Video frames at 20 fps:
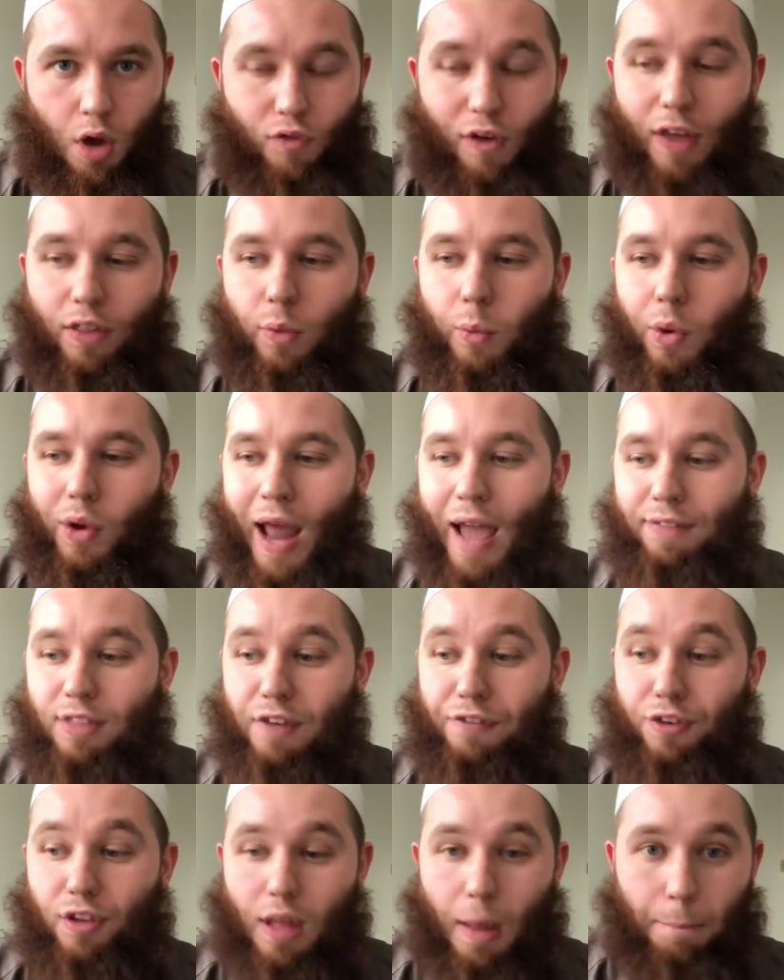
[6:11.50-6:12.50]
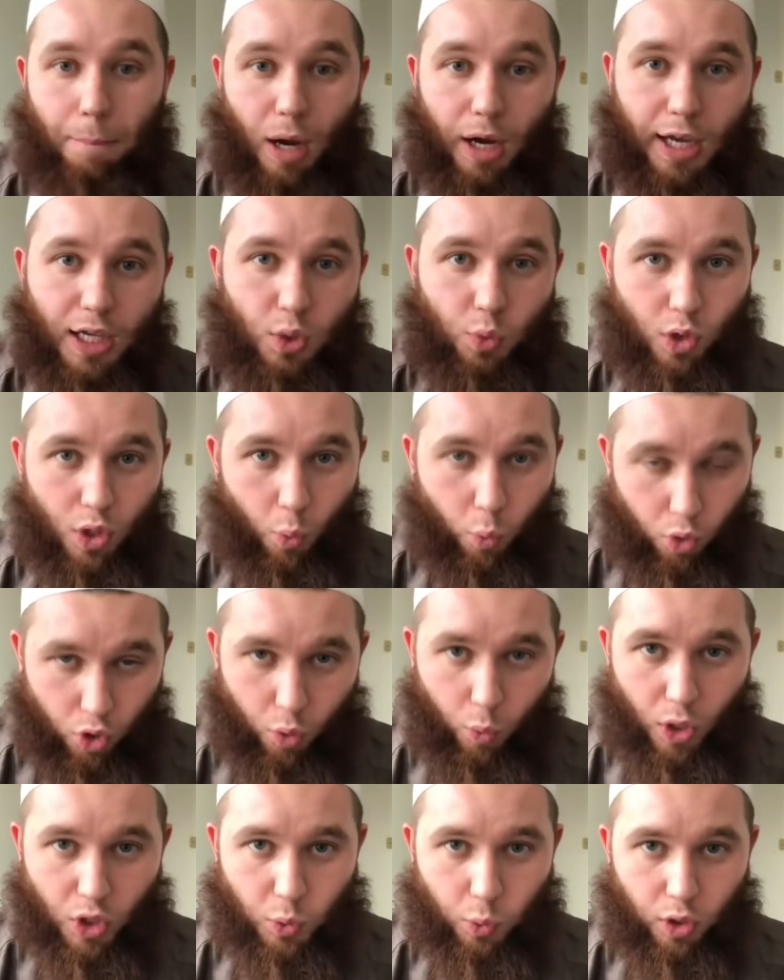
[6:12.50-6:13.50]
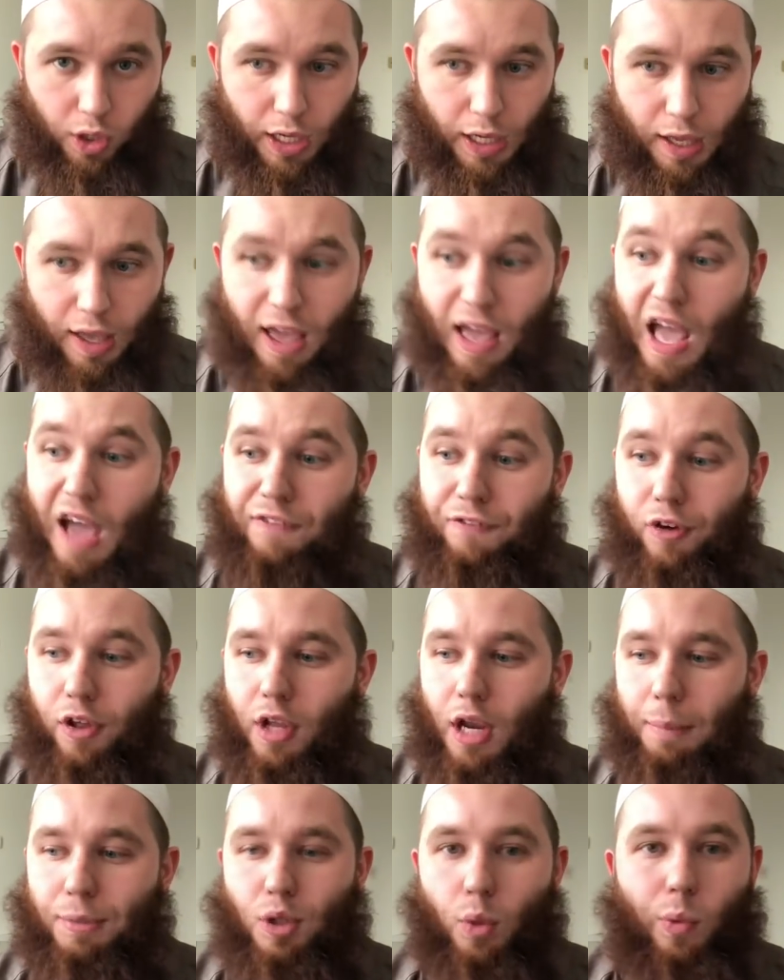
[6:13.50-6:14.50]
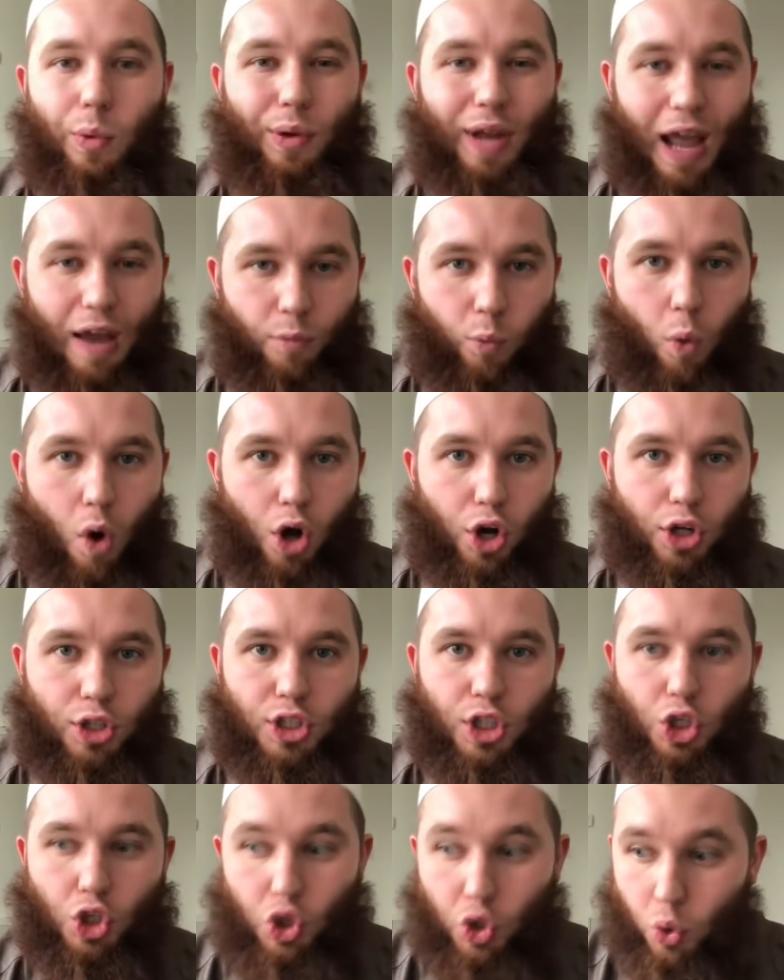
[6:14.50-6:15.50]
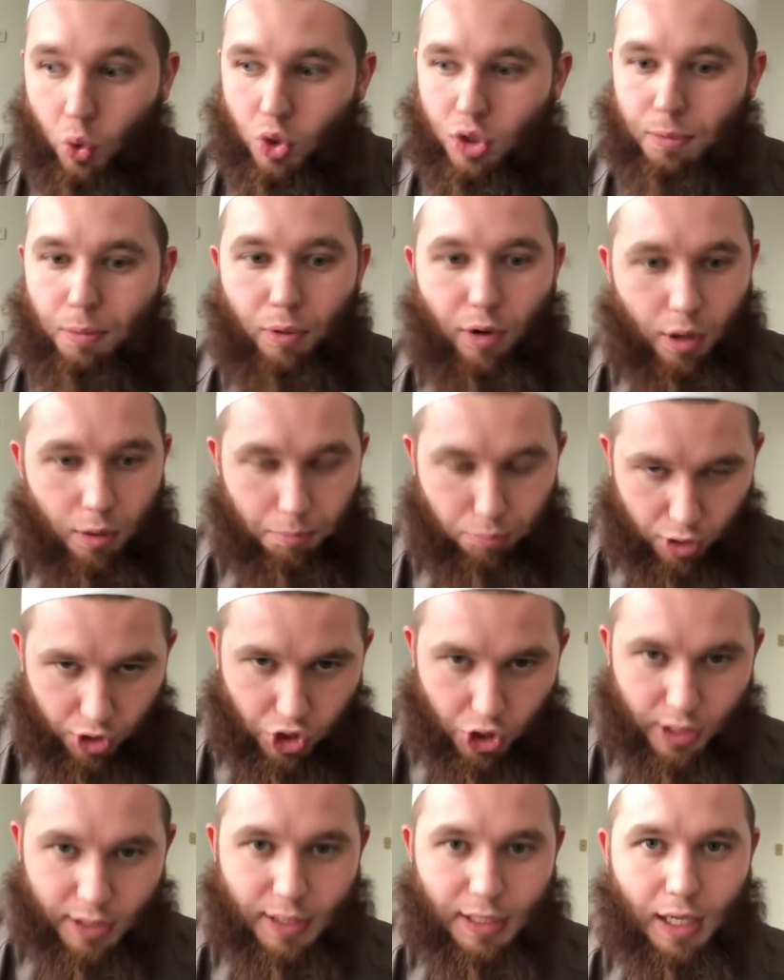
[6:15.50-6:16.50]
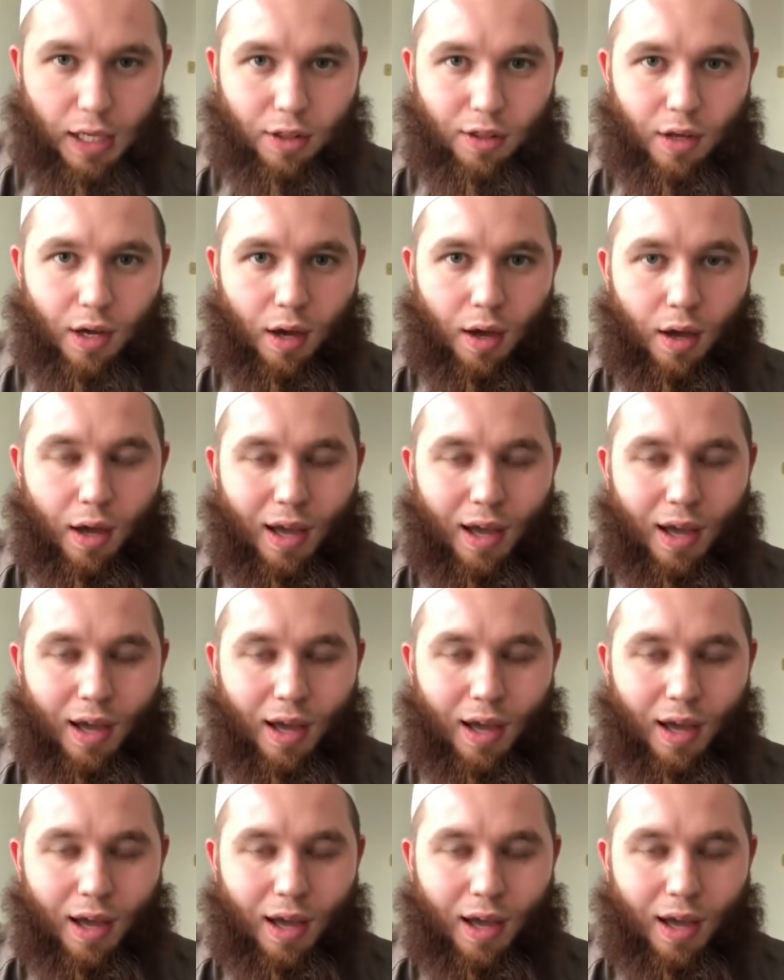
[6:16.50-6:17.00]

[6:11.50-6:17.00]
Rather, we would have to fill up buckets when the water was working, fill it up so we would have water to use, brush our teeth.